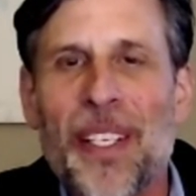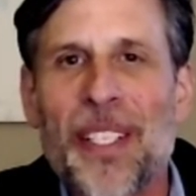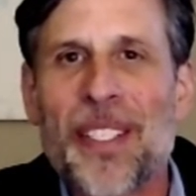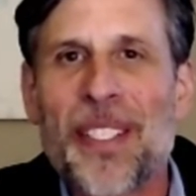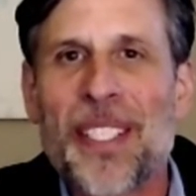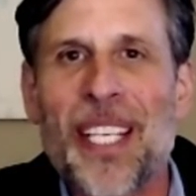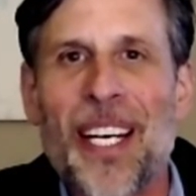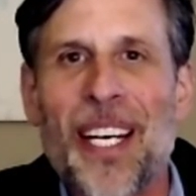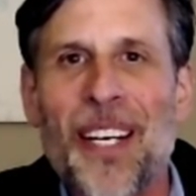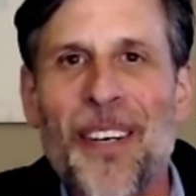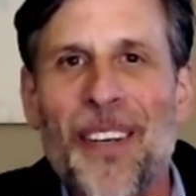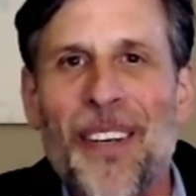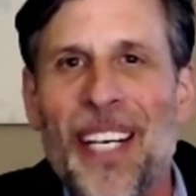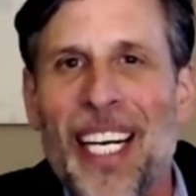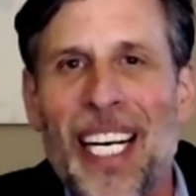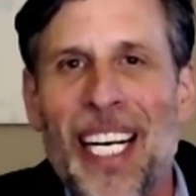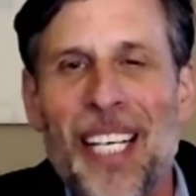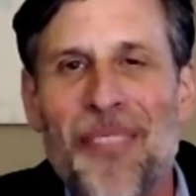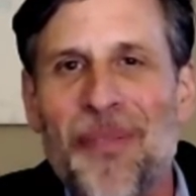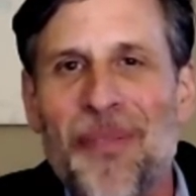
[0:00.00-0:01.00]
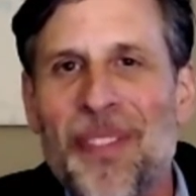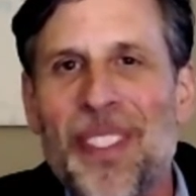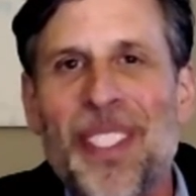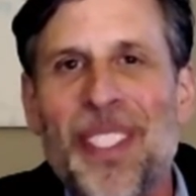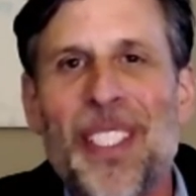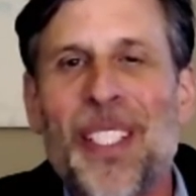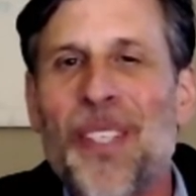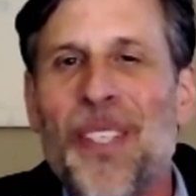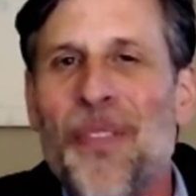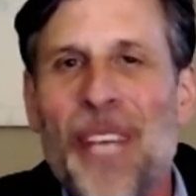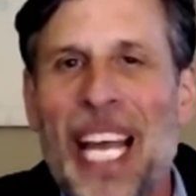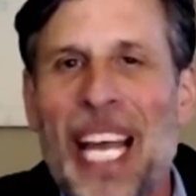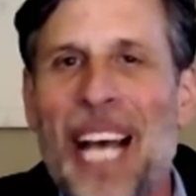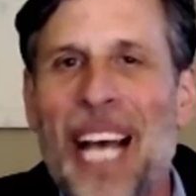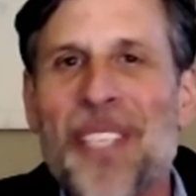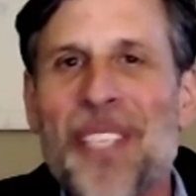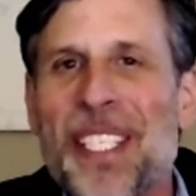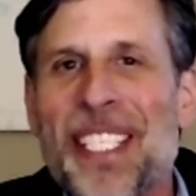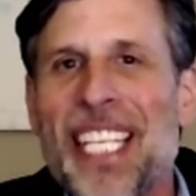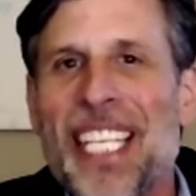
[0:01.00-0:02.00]
So um, we have
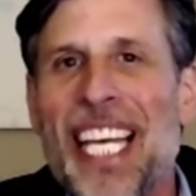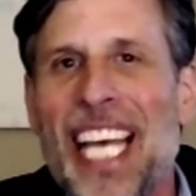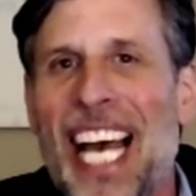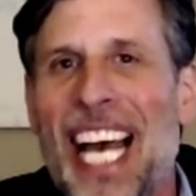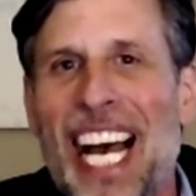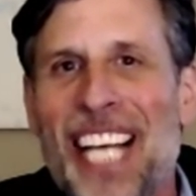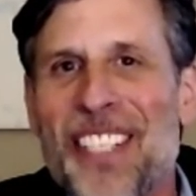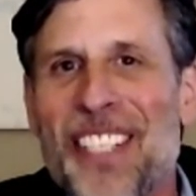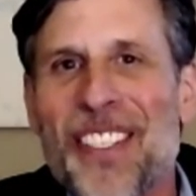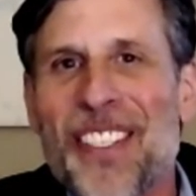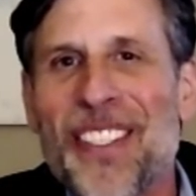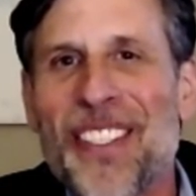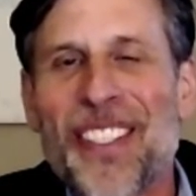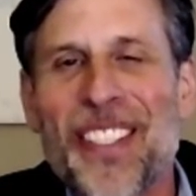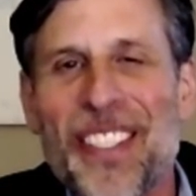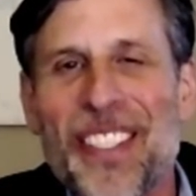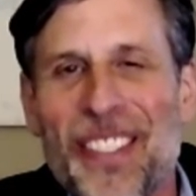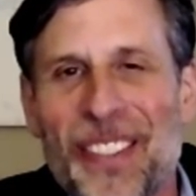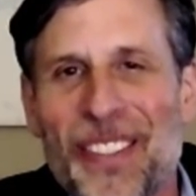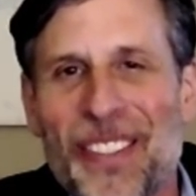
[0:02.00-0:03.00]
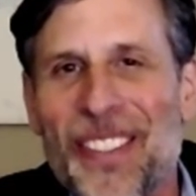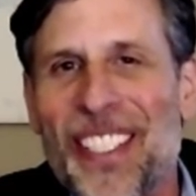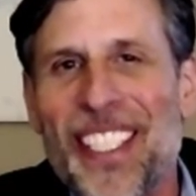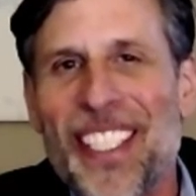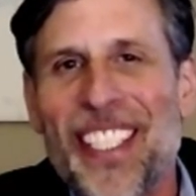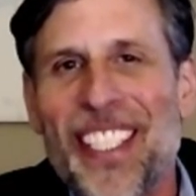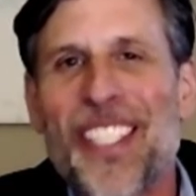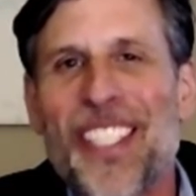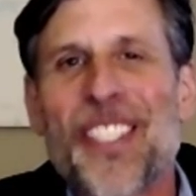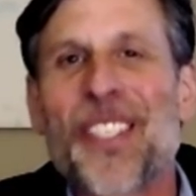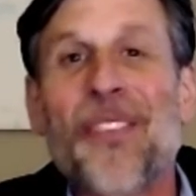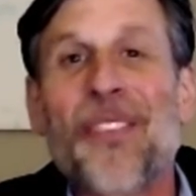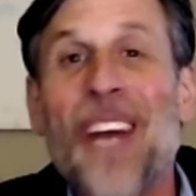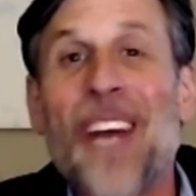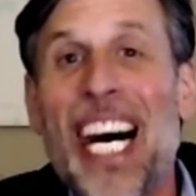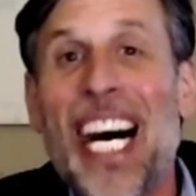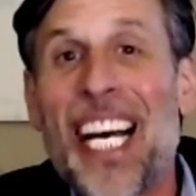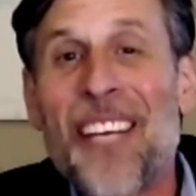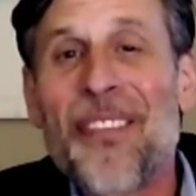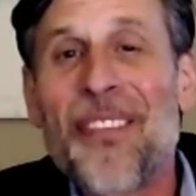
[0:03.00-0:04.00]
to stay agile to
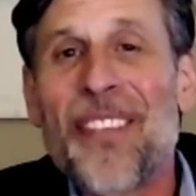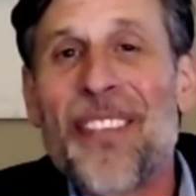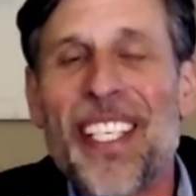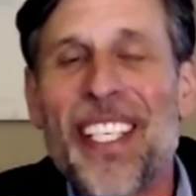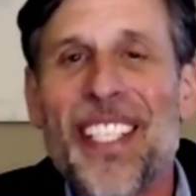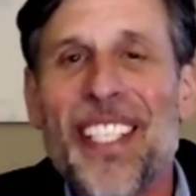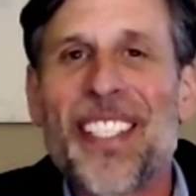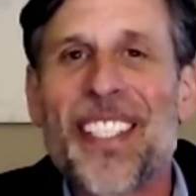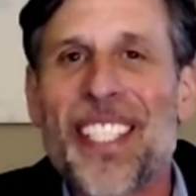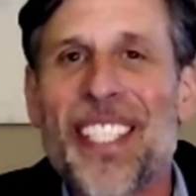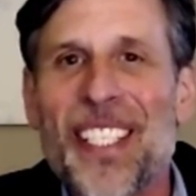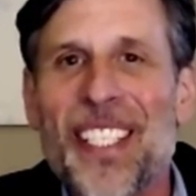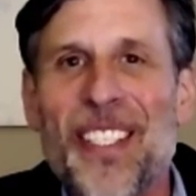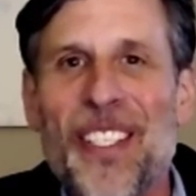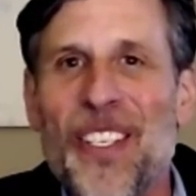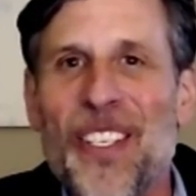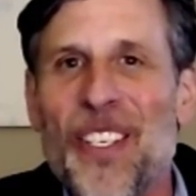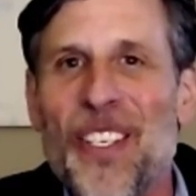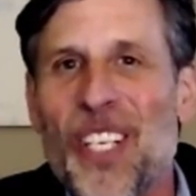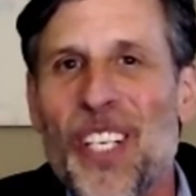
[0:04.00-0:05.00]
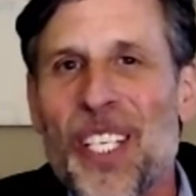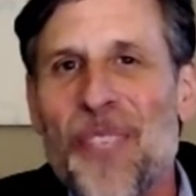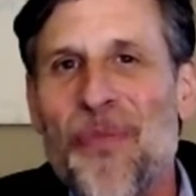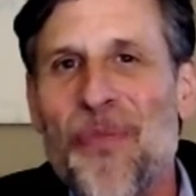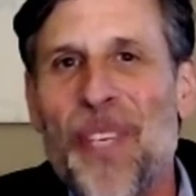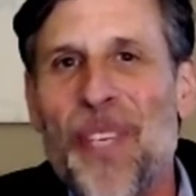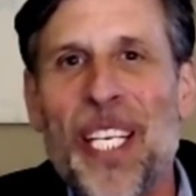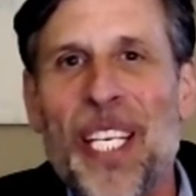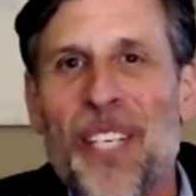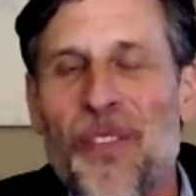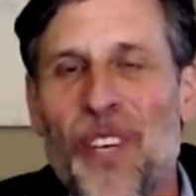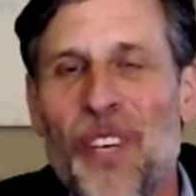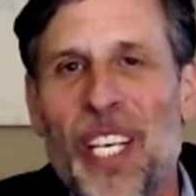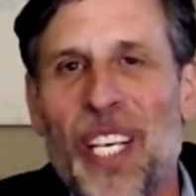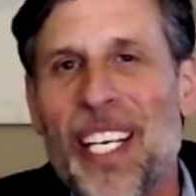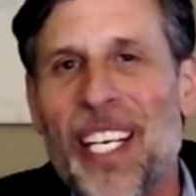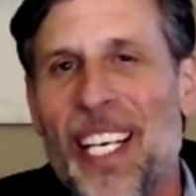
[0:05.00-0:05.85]
survive and to continue to compete and win.